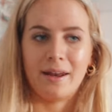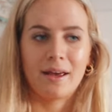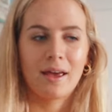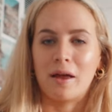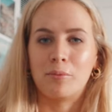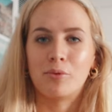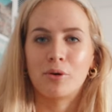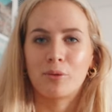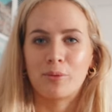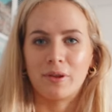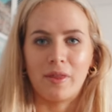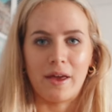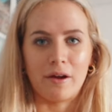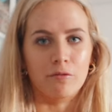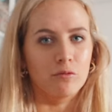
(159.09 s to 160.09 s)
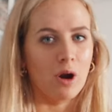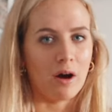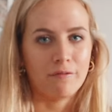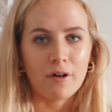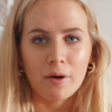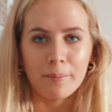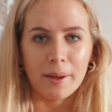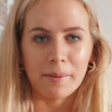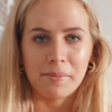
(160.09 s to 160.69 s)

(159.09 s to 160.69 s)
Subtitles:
Headboard would like rough up my